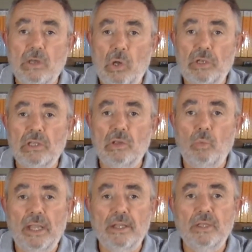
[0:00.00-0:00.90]
to honour the
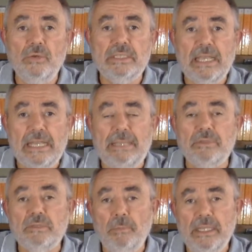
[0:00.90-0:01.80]
one who sent him
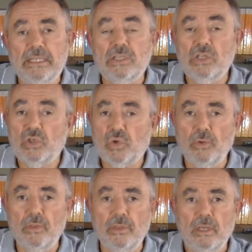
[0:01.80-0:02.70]
speaks the
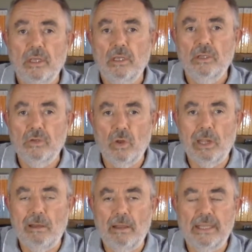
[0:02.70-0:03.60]
truth, not
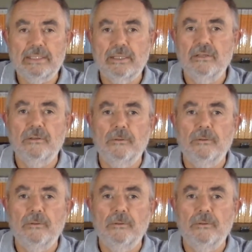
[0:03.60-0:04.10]
lies.